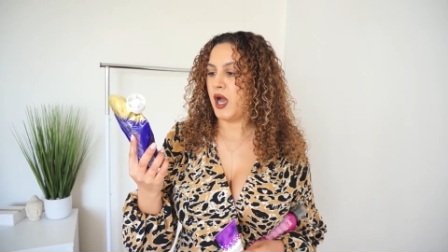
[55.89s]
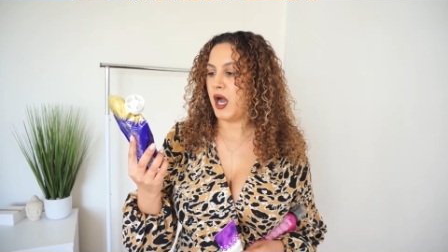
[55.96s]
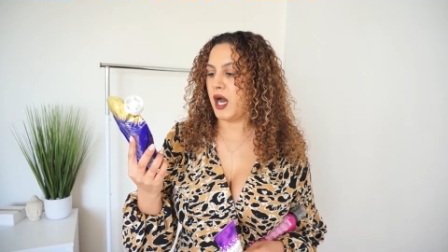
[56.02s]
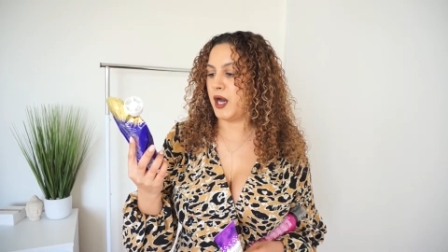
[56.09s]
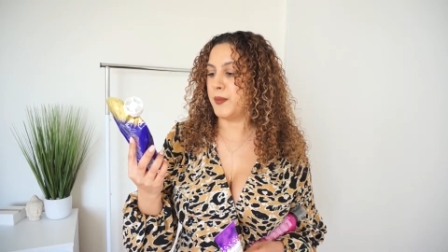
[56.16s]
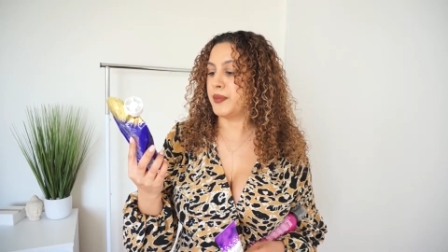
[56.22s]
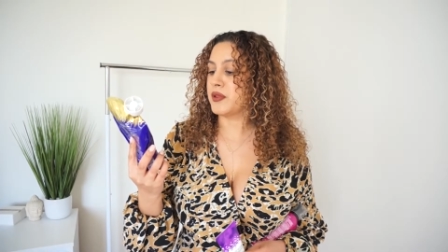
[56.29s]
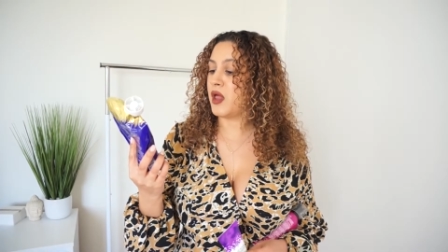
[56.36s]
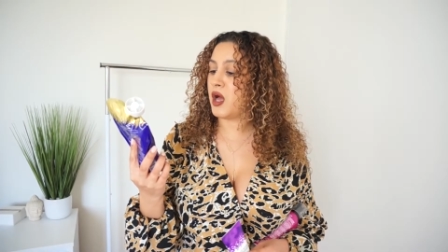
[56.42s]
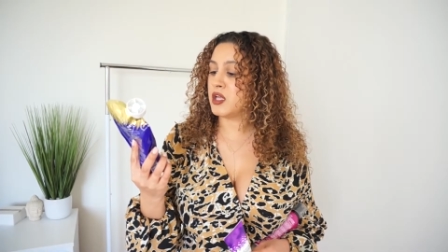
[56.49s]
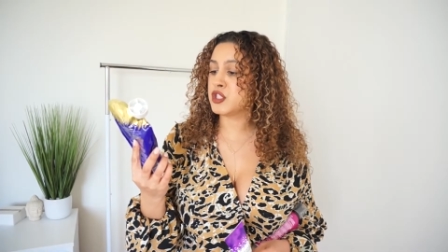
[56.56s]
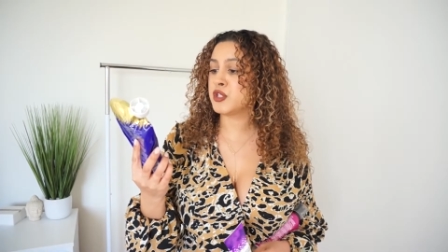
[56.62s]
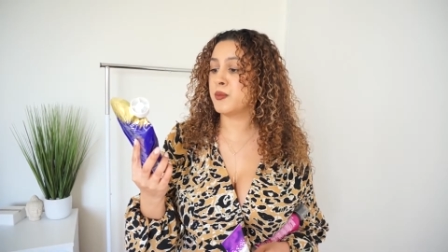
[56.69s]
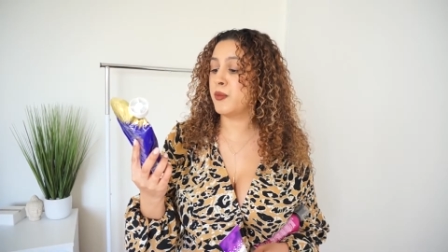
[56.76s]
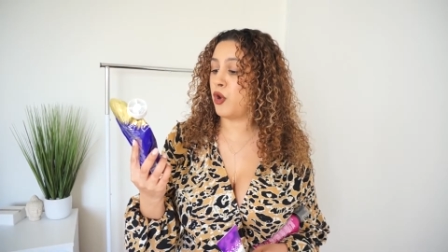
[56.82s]

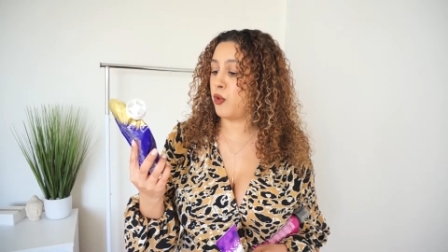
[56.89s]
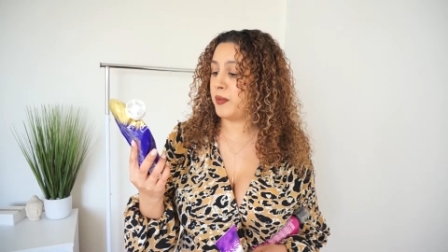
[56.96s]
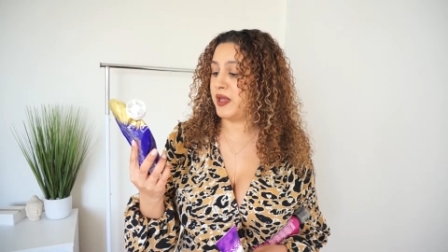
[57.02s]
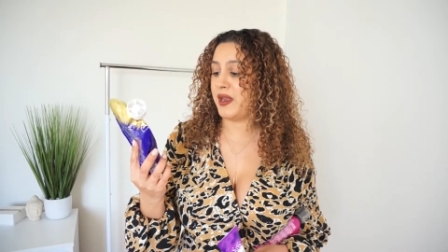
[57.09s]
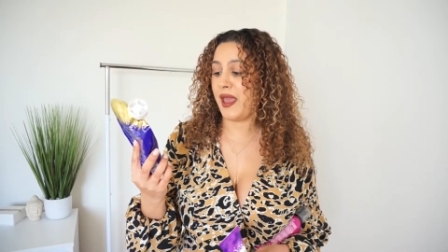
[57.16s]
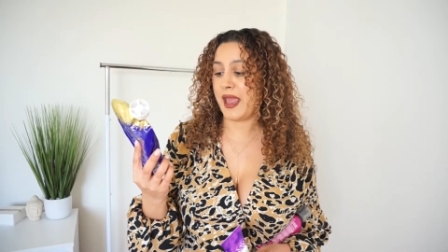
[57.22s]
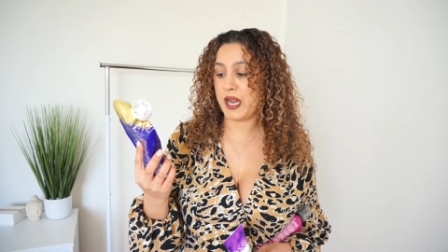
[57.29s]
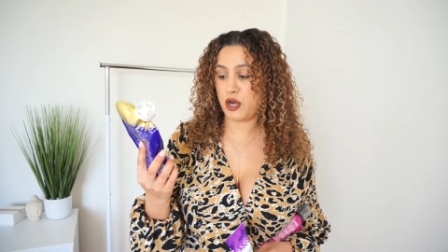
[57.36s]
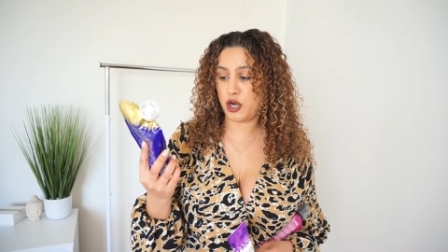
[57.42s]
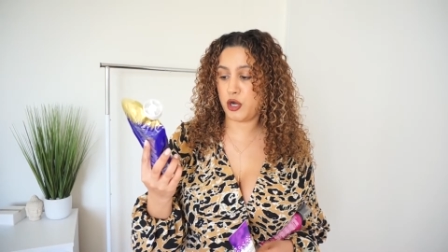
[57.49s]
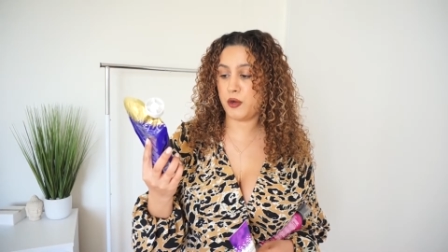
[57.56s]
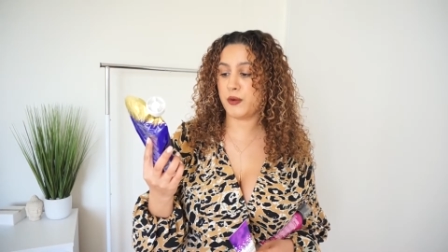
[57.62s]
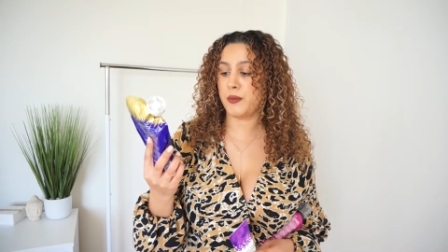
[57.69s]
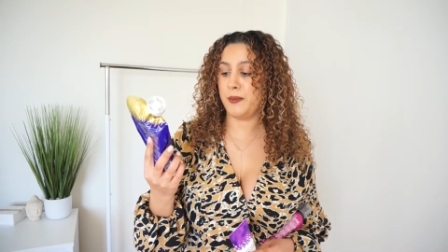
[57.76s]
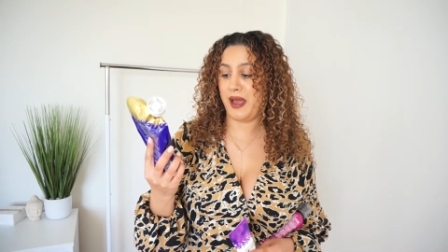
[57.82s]
blonde moment
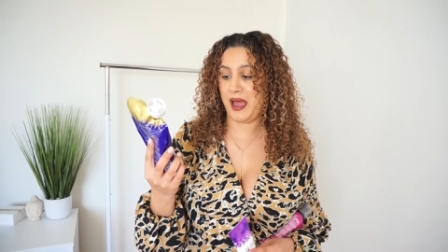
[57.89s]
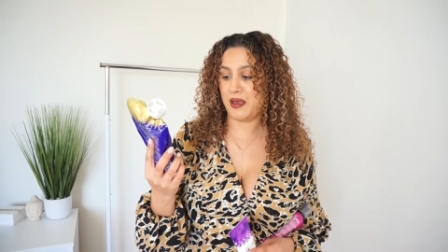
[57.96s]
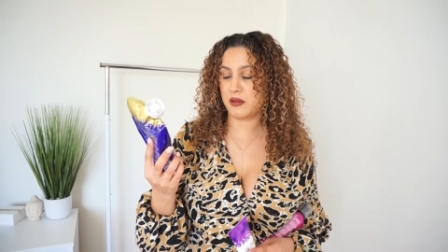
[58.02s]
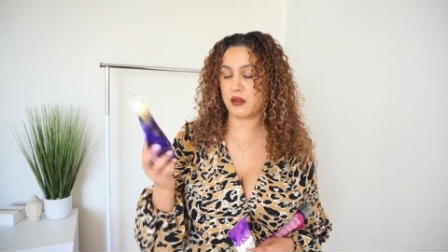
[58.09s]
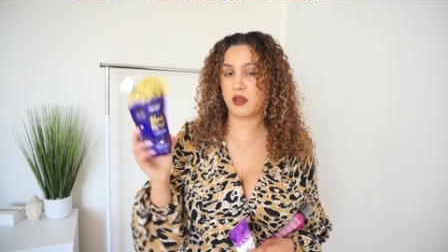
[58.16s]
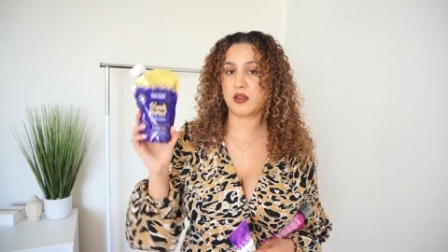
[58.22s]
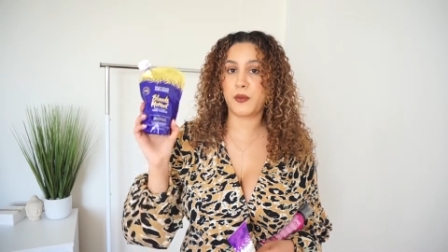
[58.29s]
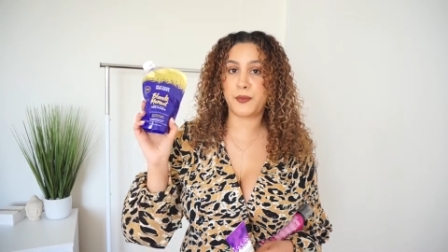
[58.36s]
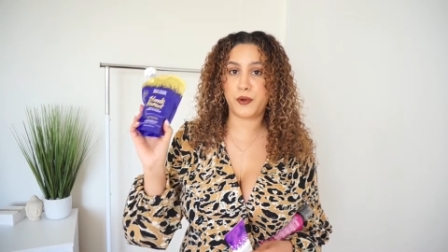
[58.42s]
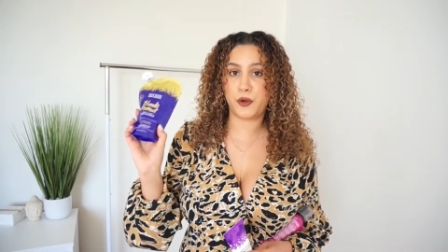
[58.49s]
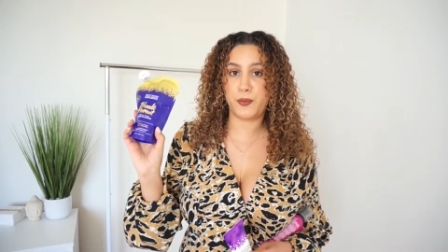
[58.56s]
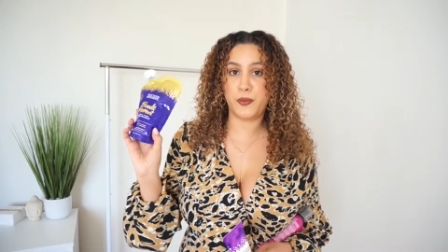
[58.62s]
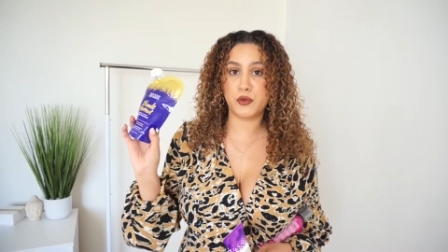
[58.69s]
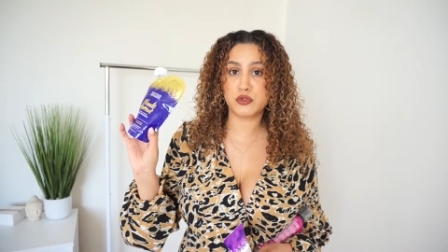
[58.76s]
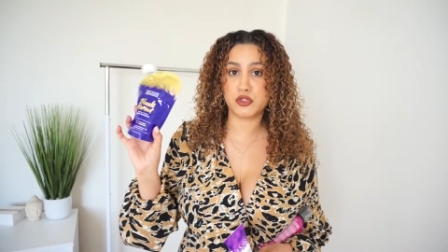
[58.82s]
hair mask it's a
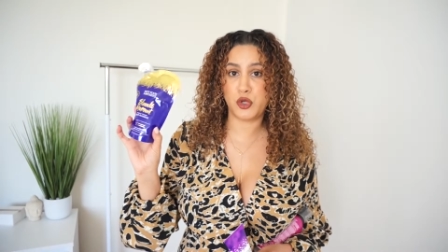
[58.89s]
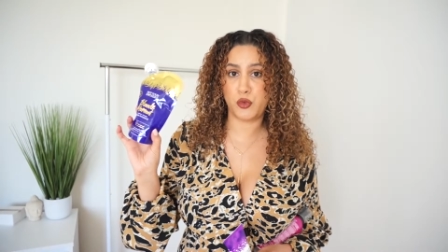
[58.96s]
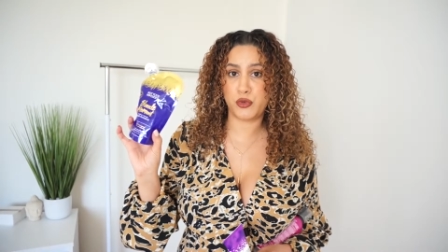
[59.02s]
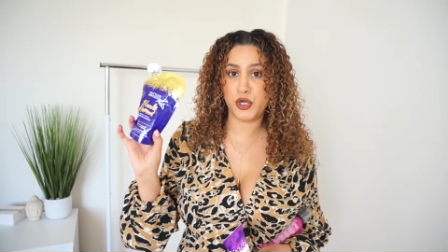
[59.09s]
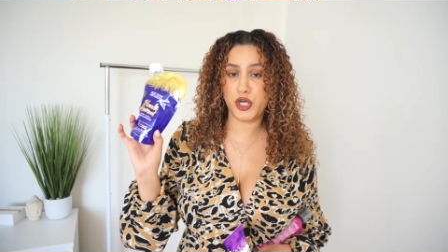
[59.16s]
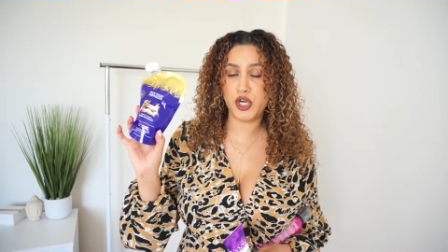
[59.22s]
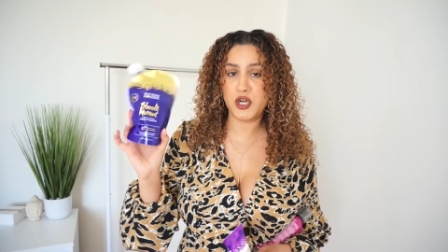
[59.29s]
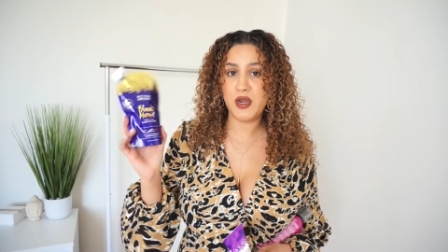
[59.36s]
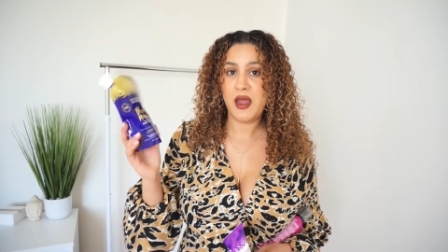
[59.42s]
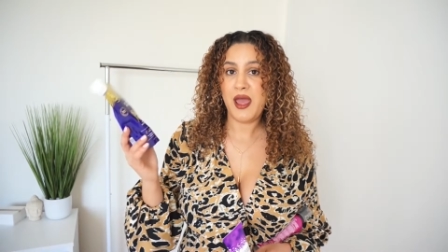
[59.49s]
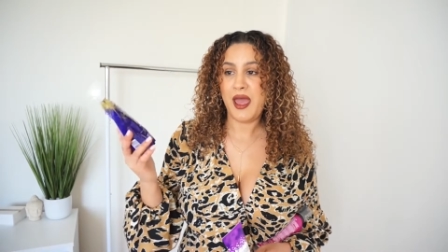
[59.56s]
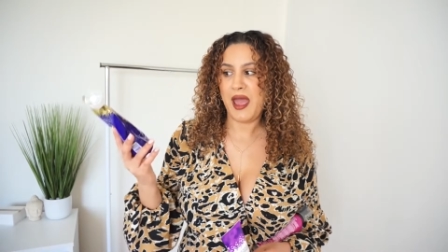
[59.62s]
purple toner